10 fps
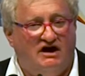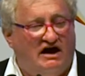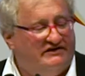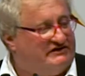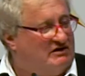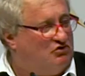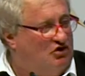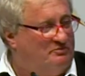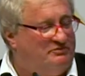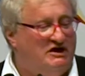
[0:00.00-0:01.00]
As some
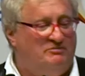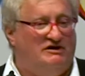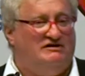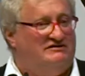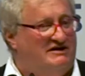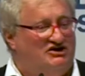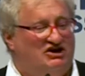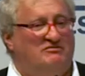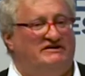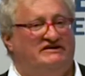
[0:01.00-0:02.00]
group of people, not
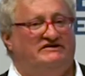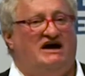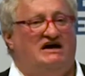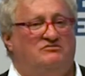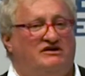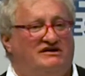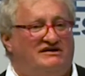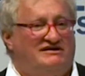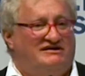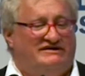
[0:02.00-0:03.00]
German this time,
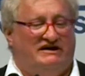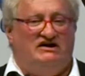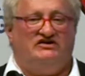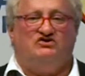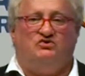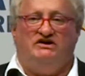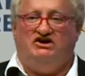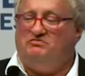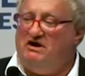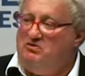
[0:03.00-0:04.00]
3
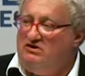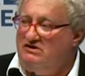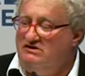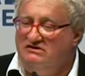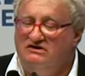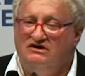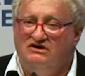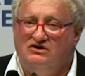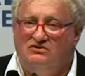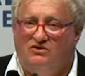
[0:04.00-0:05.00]
Swedish people
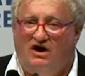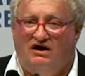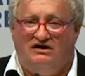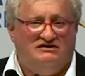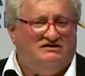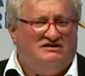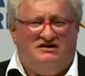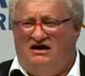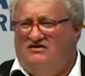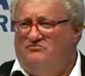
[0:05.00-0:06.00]
who are
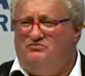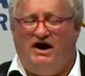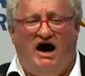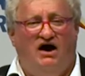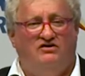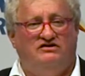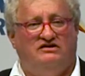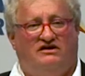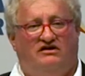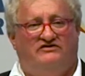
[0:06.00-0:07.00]
proud
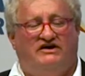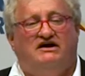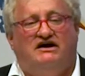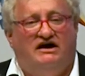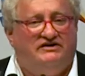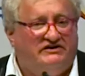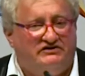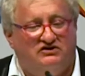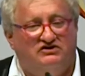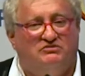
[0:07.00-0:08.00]
of their country's
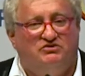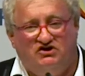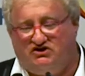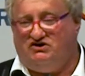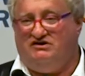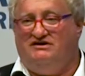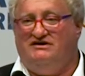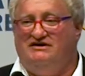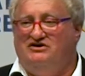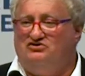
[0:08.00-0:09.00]
contribution
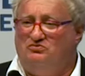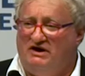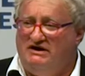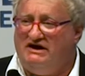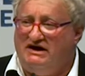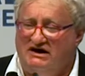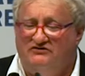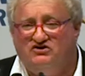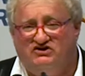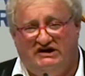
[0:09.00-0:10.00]
to bringing in
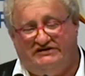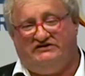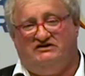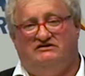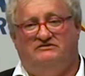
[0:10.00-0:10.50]
refugees.